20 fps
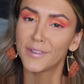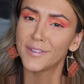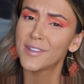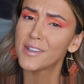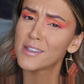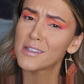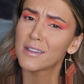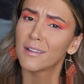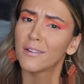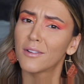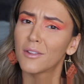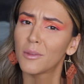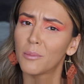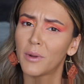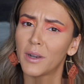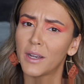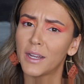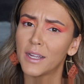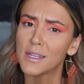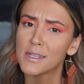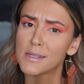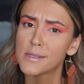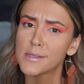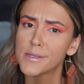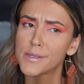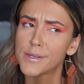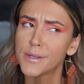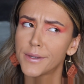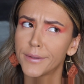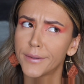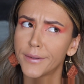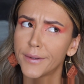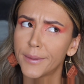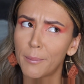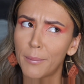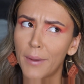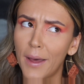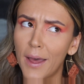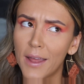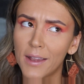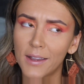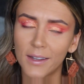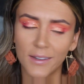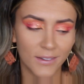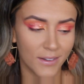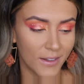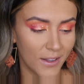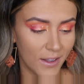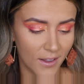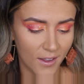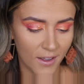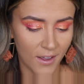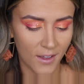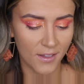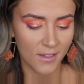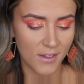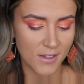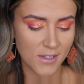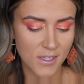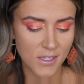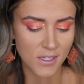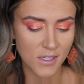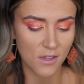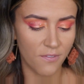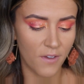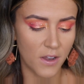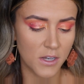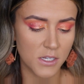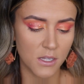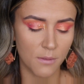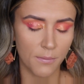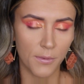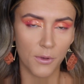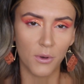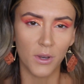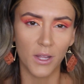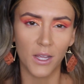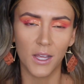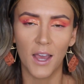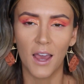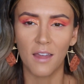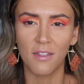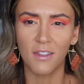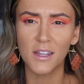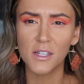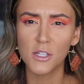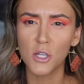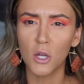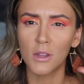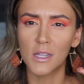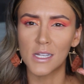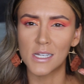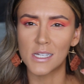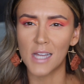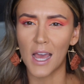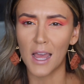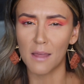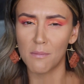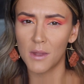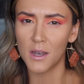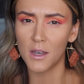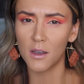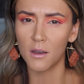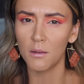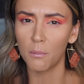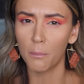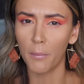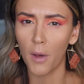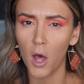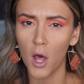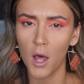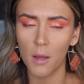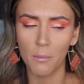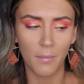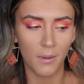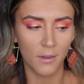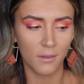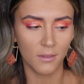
this doesn't look the prettiest, but this is the Fenty Beauty, I think it's called the Diamond Balm.